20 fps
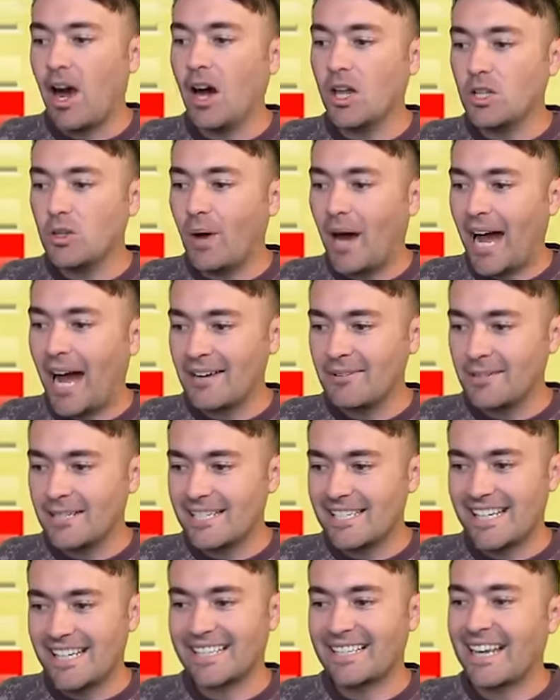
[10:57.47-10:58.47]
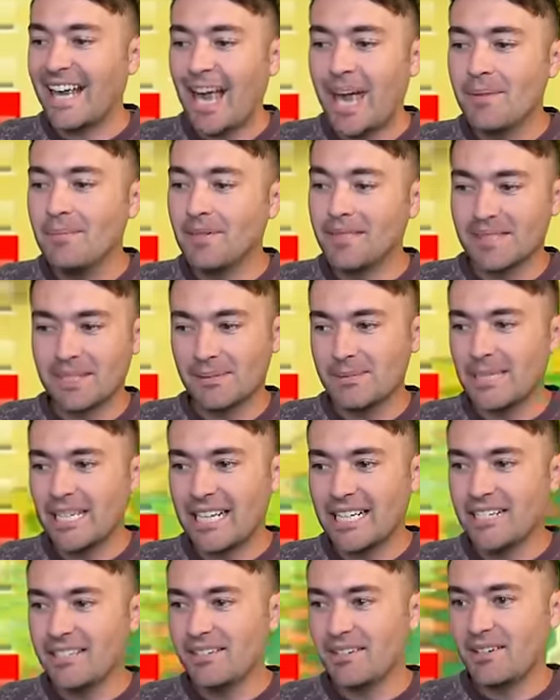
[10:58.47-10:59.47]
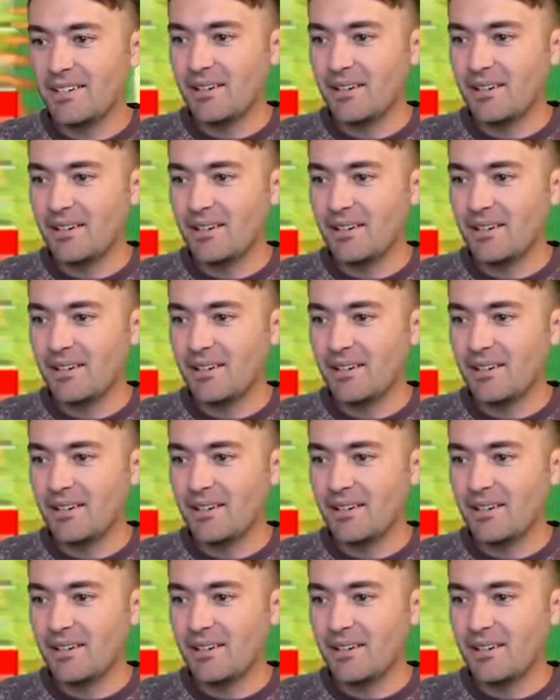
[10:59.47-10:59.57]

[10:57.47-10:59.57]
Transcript: Hollow Iris and Kem eliminated.